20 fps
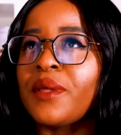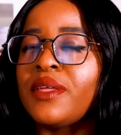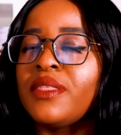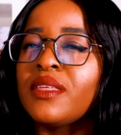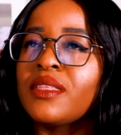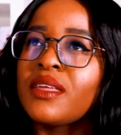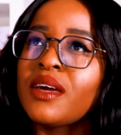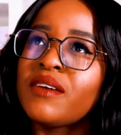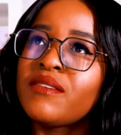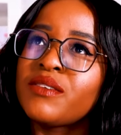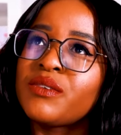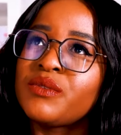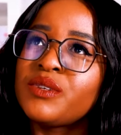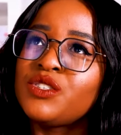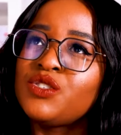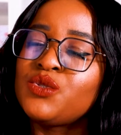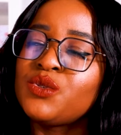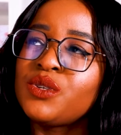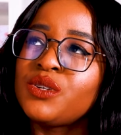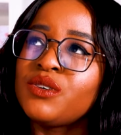think they have a
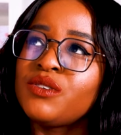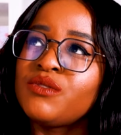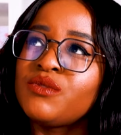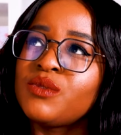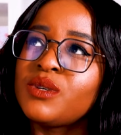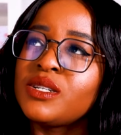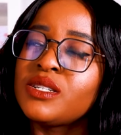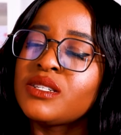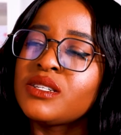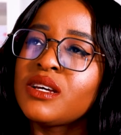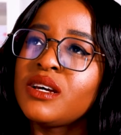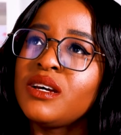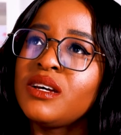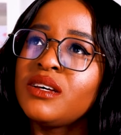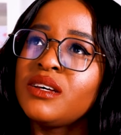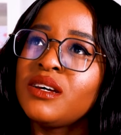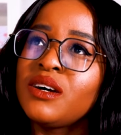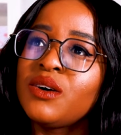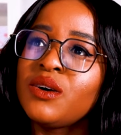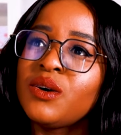ritual of what?
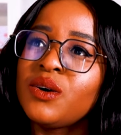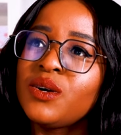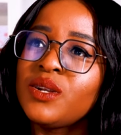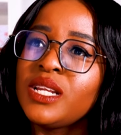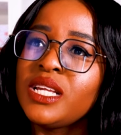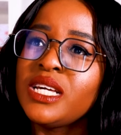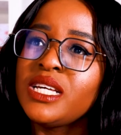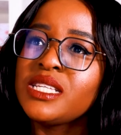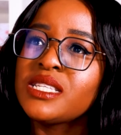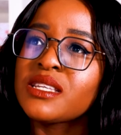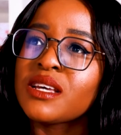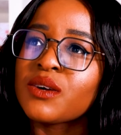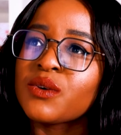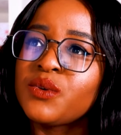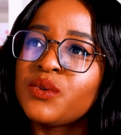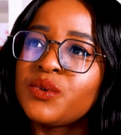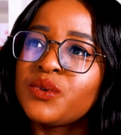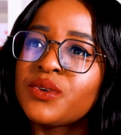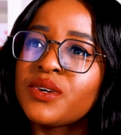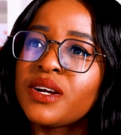Holly,
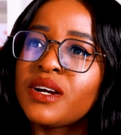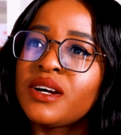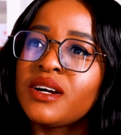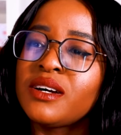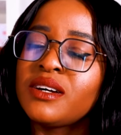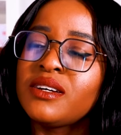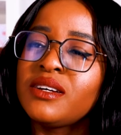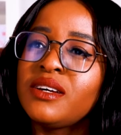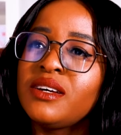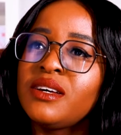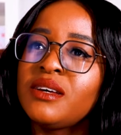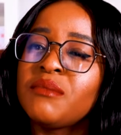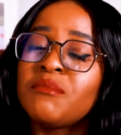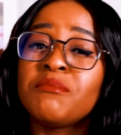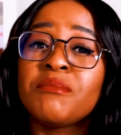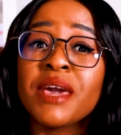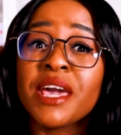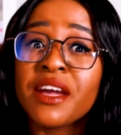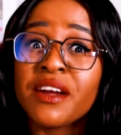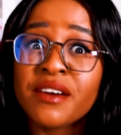Sakura,
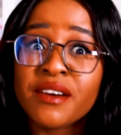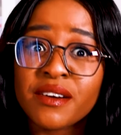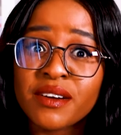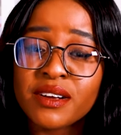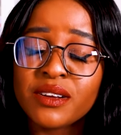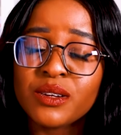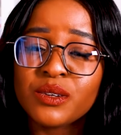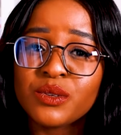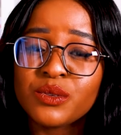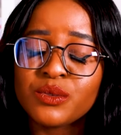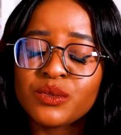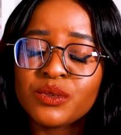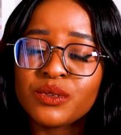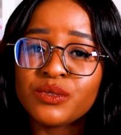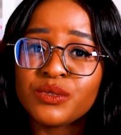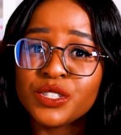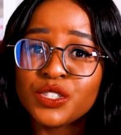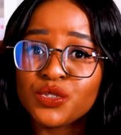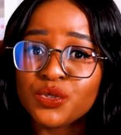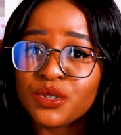mare,
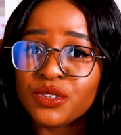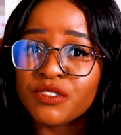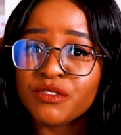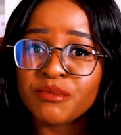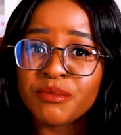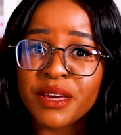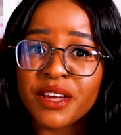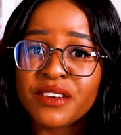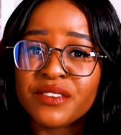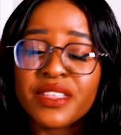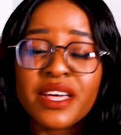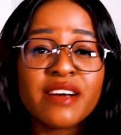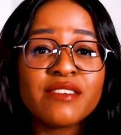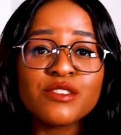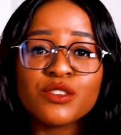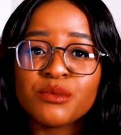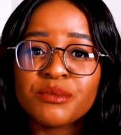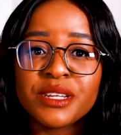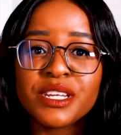ritual of mare. They have so